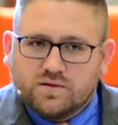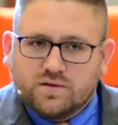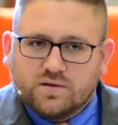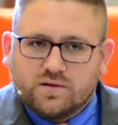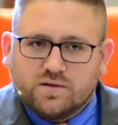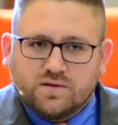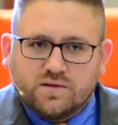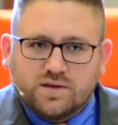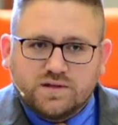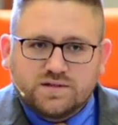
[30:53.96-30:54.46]

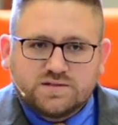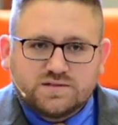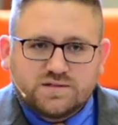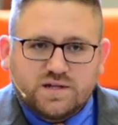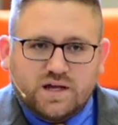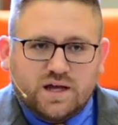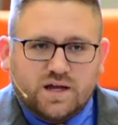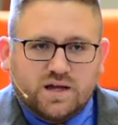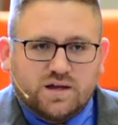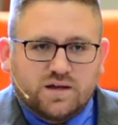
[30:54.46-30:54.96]
This
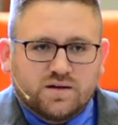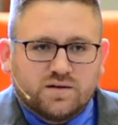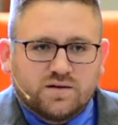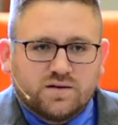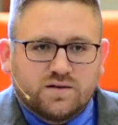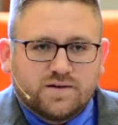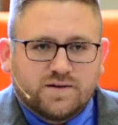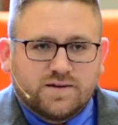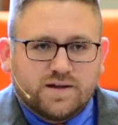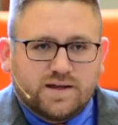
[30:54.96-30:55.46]
saying is
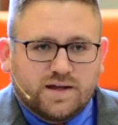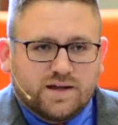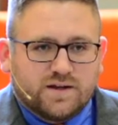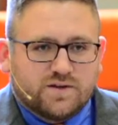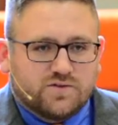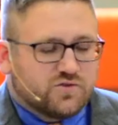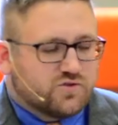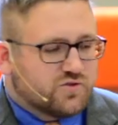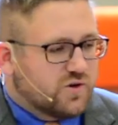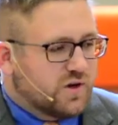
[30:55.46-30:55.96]

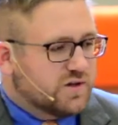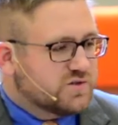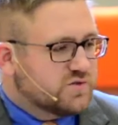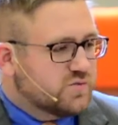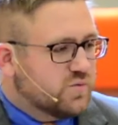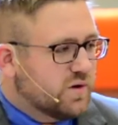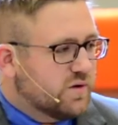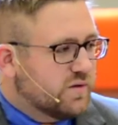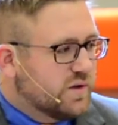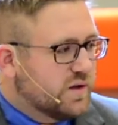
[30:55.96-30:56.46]
is
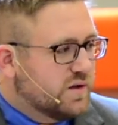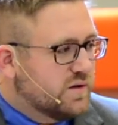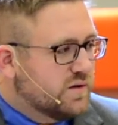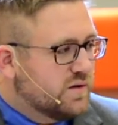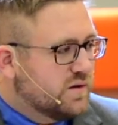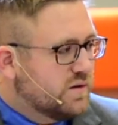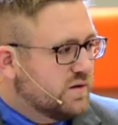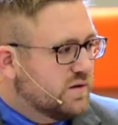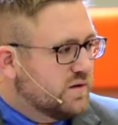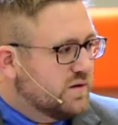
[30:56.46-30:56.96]
trustworthy.
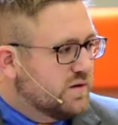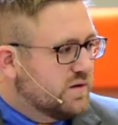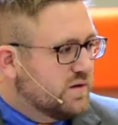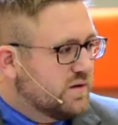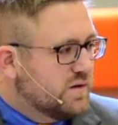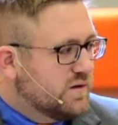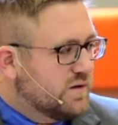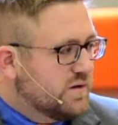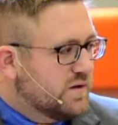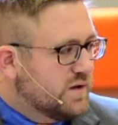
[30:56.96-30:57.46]

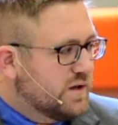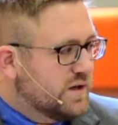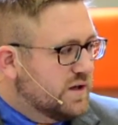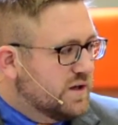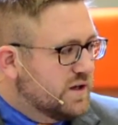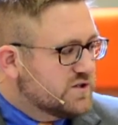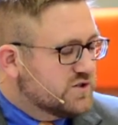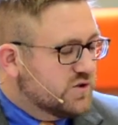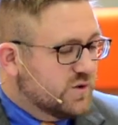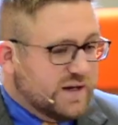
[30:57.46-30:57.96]

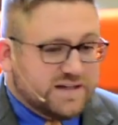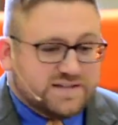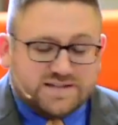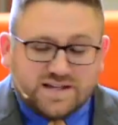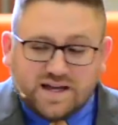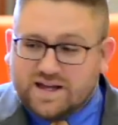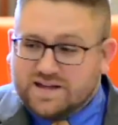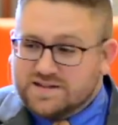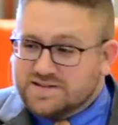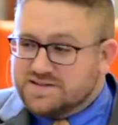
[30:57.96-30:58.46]
So he
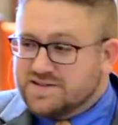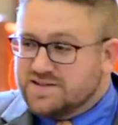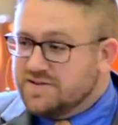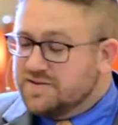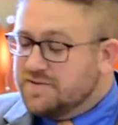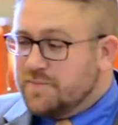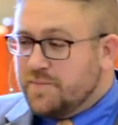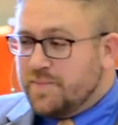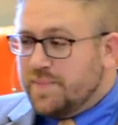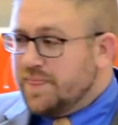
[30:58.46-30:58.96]
says,
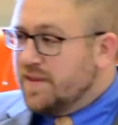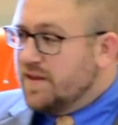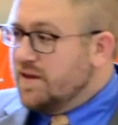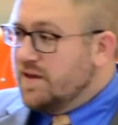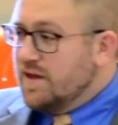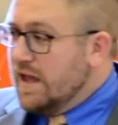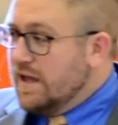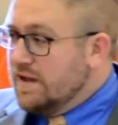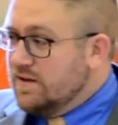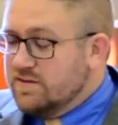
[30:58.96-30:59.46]

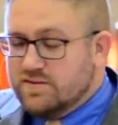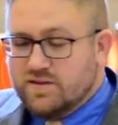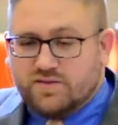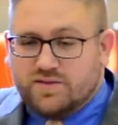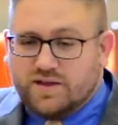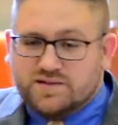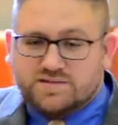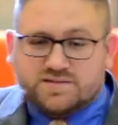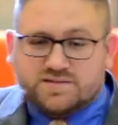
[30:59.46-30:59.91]
hey, the things that